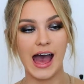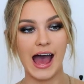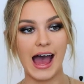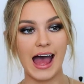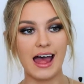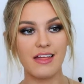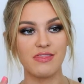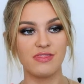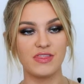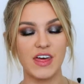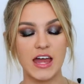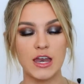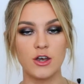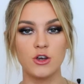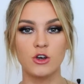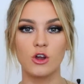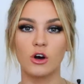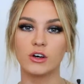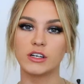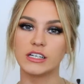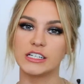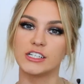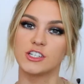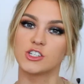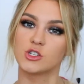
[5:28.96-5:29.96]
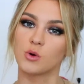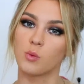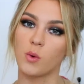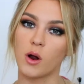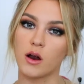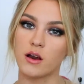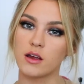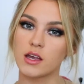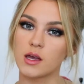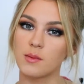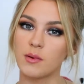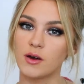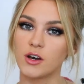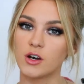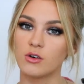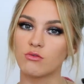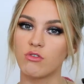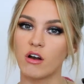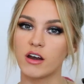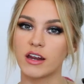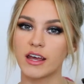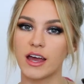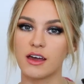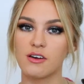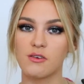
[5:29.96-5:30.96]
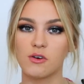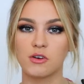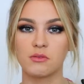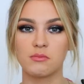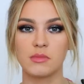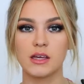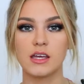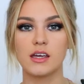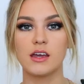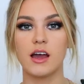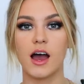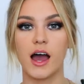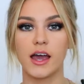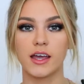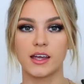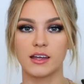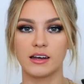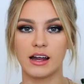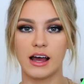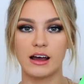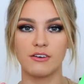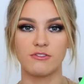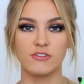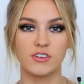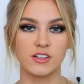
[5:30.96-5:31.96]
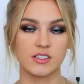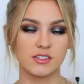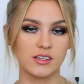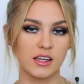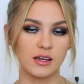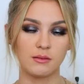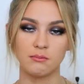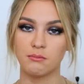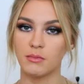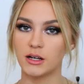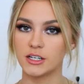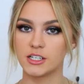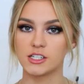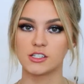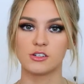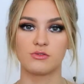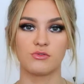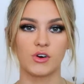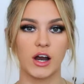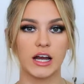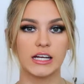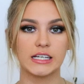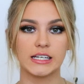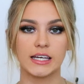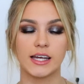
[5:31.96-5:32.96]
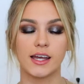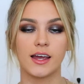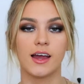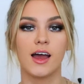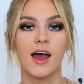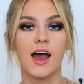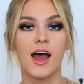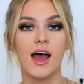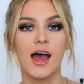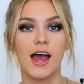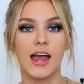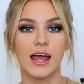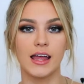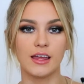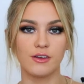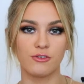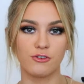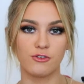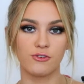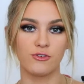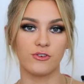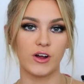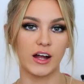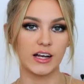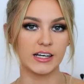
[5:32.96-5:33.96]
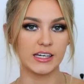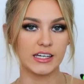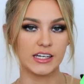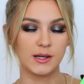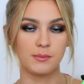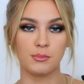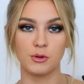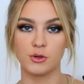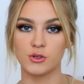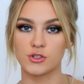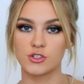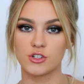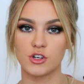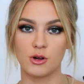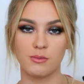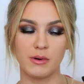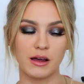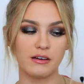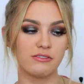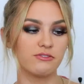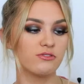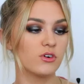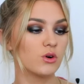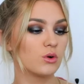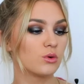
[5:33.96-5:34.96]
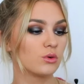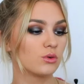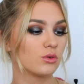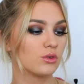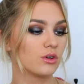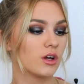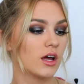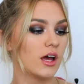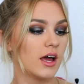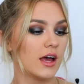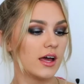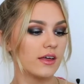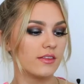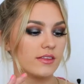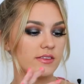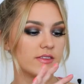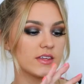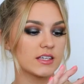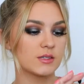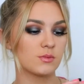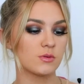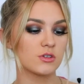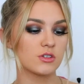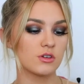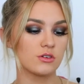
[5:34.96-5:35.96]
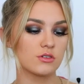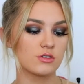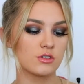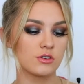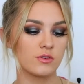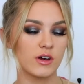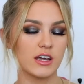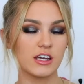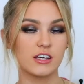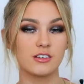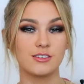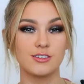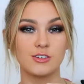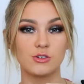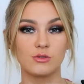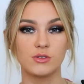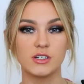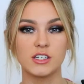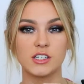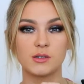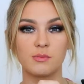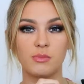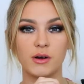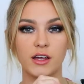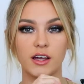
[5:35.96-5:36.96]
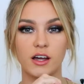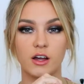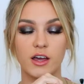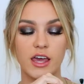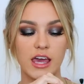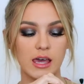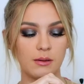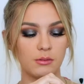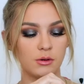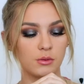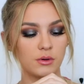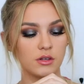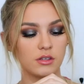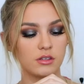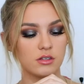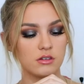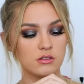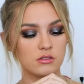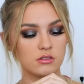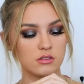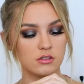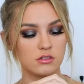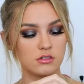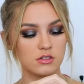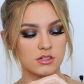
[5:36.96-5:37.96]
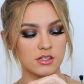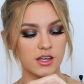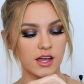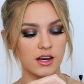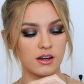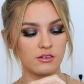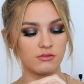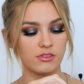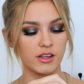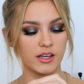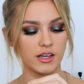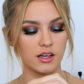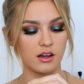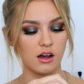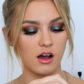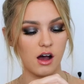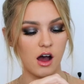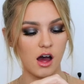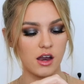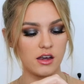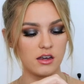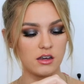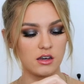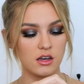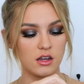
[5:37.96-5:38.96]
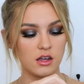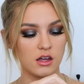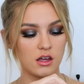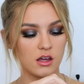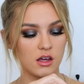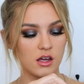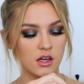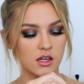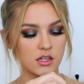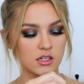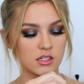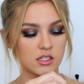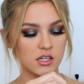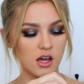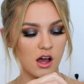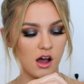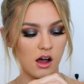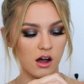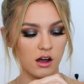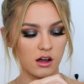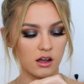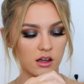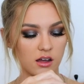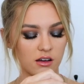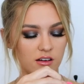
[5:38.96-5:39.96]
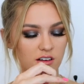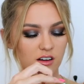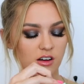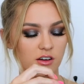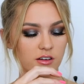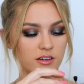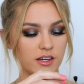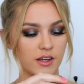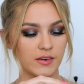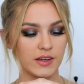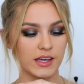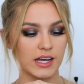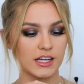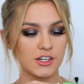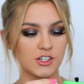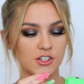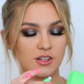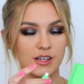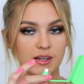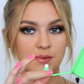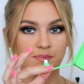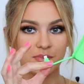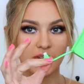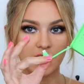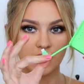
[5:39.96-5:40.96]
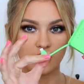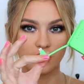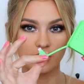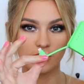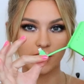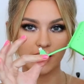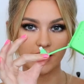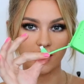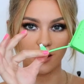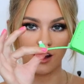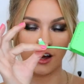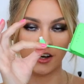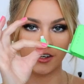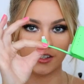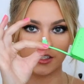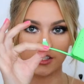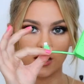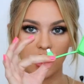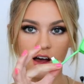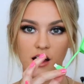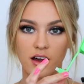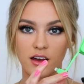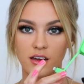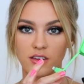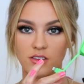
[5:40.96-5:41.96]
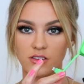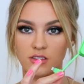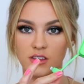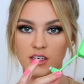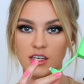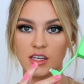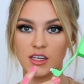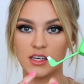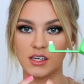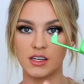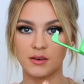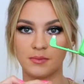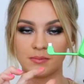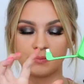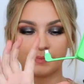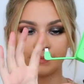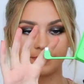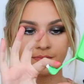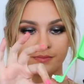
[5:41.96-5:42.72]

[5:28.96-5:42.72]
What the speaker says: and then not need to worry about it running out on me. I can have this like Monday to Friday if I need a boost on my phone. This one's also great because you don't need to bring a cable with you, so you just kind of like untuck. Oh, no, I can't do it. You like untuck the